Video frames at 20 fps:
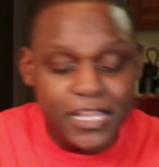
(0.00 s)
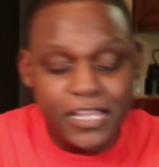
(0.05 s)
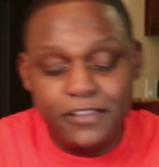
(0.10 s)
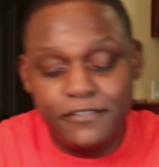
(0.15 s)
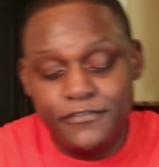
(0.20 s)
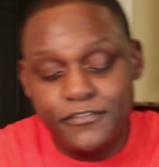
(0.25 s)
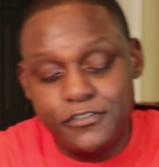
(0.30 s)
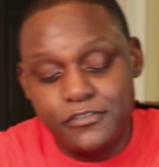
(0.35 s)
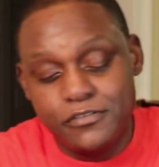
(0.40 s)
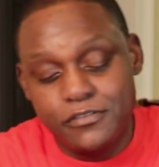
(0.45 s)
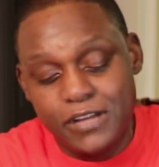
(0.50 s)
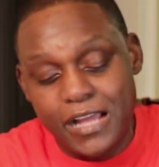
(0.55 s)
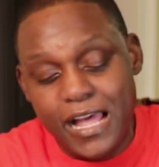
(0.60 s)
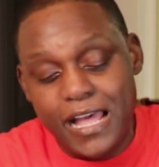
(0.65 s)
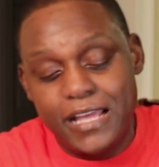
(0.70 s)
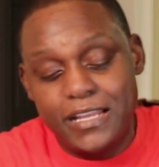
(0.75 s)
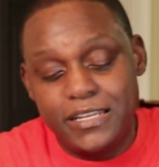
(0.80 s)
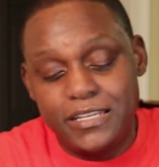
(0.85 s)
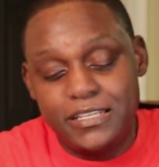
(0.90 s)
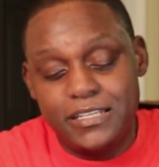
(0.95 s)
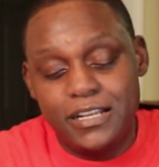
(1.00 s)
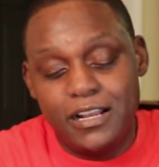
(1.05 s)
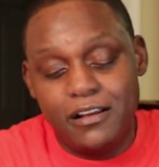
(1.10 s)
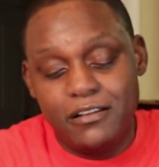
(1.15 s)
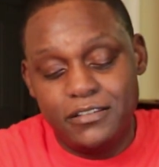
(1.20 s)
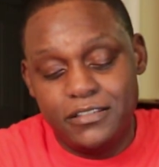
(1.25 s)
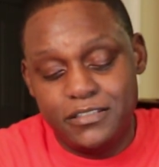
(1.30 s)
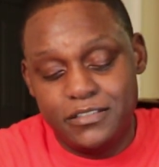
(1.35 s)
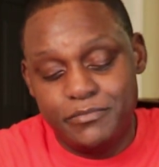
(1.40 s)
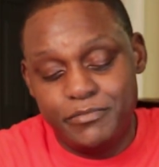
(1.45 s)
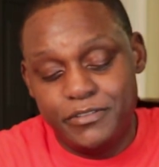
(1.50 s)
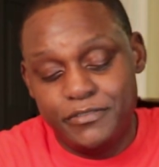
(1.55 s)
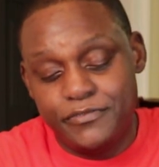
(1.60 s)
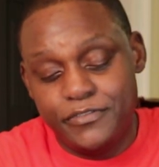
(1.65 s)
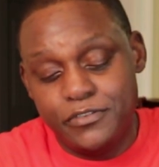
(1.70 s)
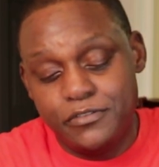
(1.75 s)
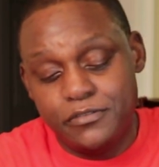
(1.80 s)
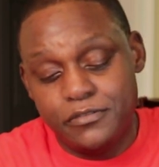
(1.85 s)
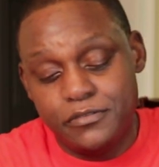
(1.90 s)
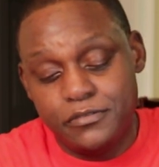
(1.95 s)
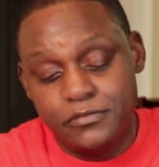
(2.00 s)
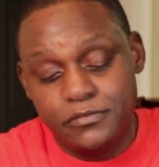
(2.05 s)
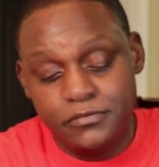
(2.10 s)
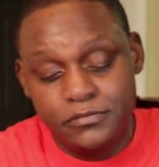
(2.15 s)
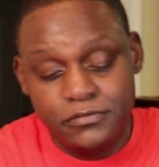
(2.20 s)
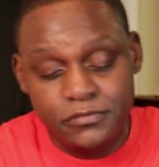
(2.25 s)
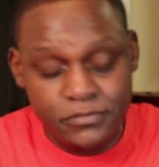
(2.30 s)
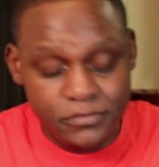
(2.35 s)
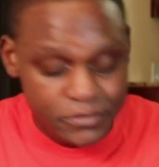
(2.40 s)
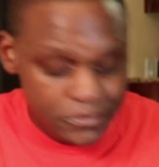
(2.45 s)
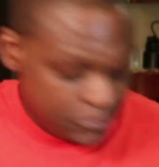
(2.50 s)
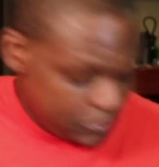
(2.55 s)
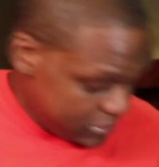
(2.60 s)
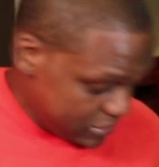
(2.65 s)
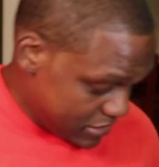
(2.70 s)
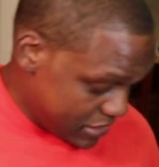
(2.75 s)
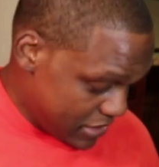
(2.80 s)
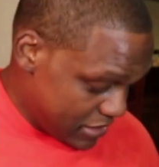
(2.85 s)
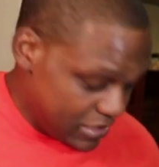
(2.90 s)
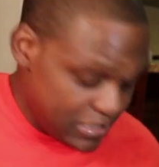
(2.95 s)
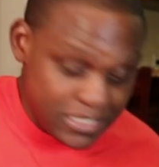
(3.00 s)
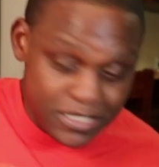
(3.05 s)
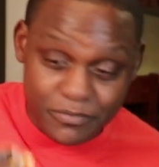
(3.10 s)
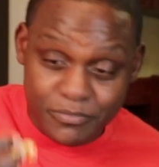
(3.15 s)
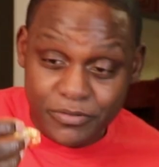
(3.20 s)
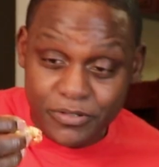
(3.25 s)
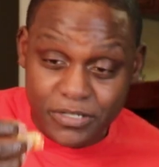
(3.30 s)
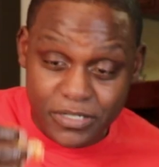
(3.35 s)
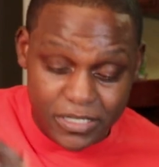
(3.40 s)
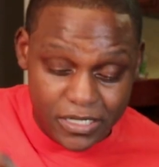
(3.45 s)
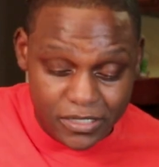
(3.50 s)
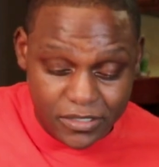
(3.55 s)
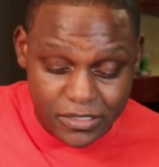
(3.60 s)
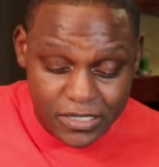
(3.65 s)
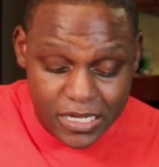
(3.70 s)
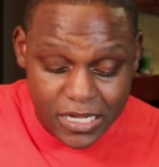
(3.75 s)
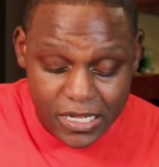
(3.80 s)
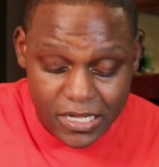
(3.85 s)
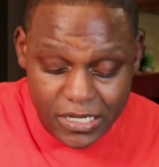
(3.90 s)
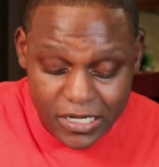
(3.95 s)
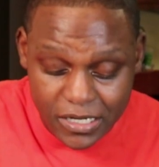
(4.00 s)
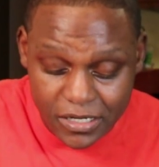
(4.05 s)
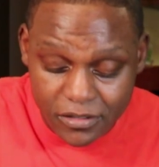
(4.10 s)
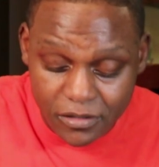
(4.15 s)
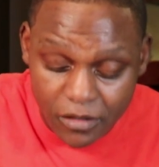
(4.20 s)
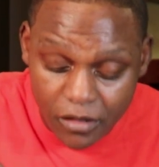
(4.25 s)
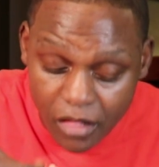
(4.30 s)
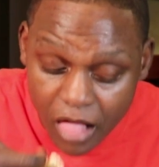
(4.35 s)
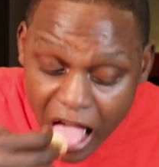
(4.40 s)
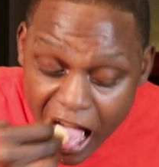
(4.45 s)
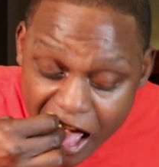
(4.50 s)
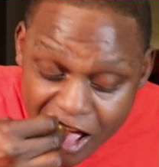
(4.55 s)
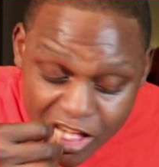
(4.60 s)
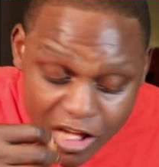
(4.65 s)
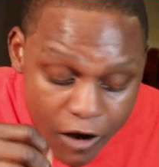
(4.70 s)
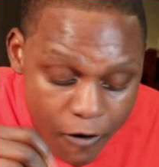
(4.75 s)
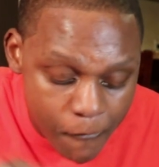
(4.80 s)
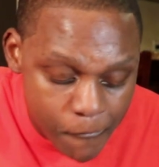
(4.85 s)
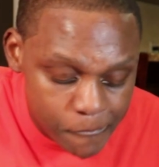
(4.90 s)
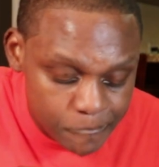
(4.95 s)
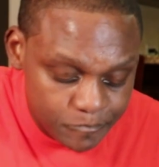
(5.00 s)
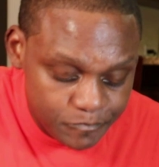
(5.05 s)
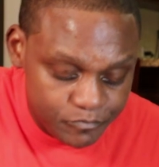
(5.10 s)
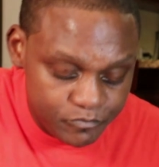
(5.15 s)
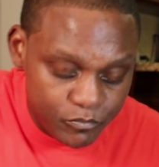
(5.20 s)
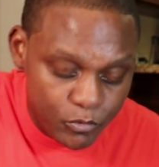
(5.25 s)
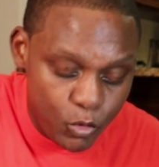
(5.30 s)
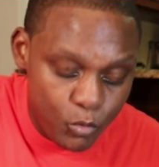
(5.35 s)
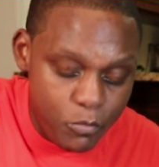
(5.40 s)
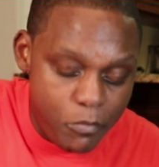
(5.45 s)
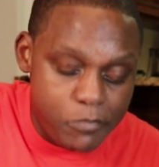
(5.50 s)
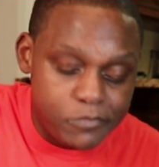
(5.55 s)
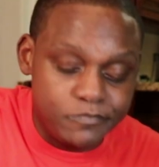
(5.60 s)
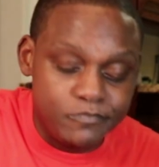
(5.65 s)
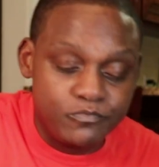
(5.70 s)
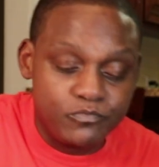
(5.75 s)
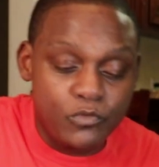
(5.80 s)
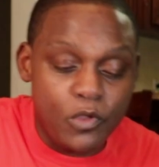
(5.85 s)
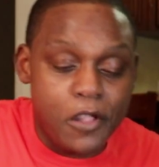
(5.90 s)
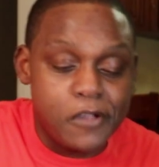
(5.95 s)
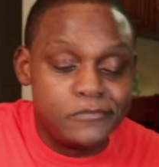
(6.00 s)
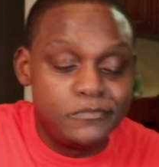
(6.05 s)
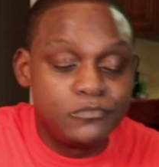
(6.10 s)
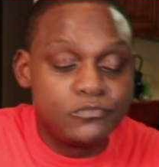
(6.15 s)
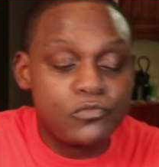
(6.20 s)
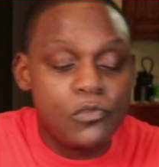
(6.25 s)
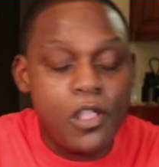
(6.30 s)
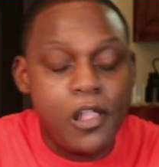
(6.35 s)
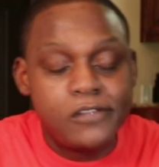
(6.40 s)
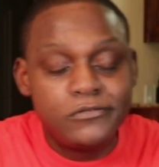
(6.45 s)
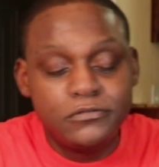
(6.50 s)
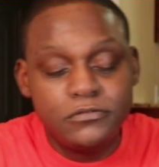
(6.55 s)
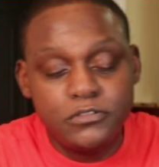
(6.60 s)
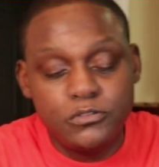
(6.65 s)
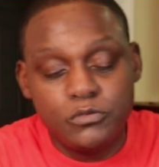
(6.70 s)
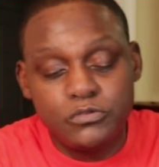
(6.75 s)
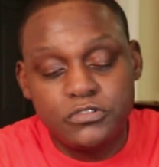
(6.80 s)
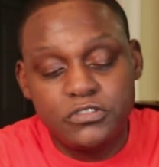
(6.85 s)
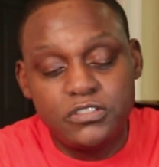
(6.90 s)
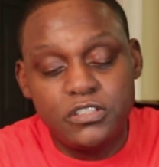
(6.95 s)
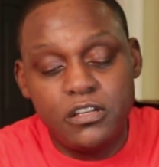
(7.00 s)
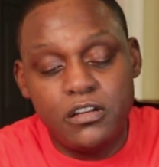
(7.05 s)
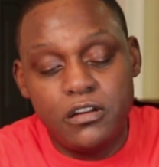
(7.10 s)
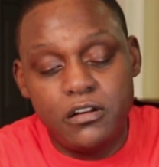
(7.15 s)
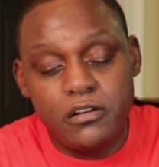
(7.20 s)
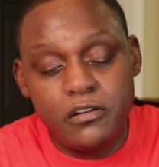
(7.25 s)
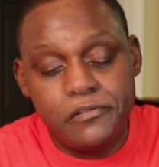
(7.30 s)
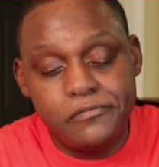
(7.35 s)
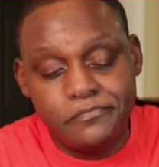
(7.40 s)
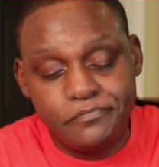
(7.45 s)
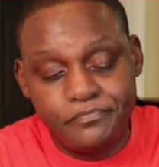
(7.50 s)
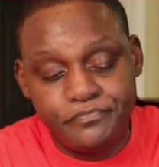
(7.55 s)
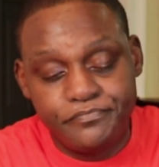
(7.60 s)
I ain't full. I had to eat all these to be full. And had to keep pulling that line out. Mm-mm. Nope. No saw.